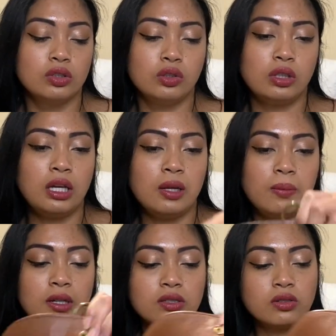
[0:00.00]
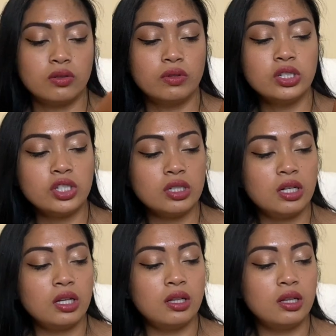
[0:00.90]
to keep its
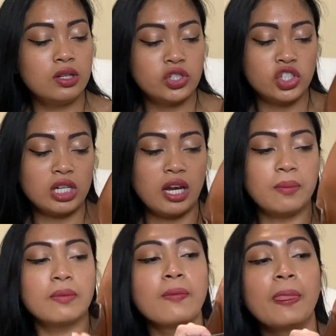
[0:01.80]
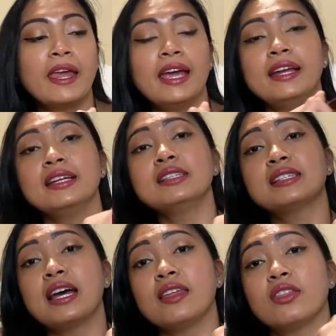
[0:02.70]
original shape. And
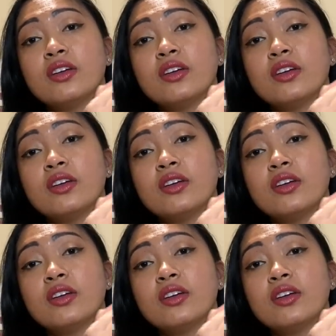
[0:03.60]
inside